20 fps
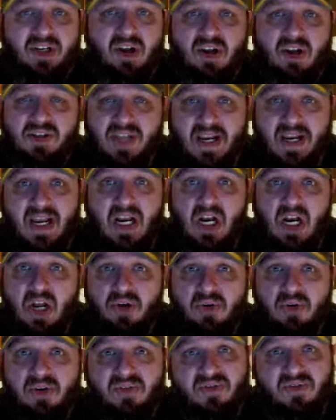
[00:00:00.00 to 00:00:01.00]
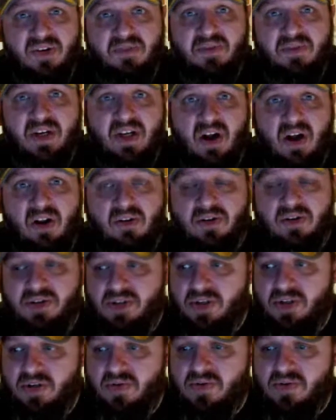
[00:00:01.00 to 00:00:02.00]
it costs like
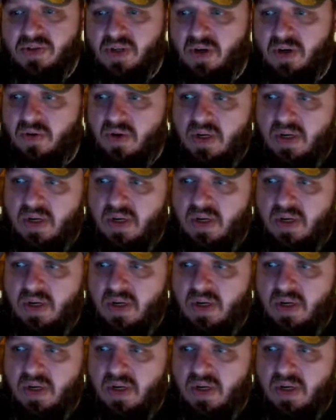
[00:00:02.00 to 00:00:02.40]
$150 to do so.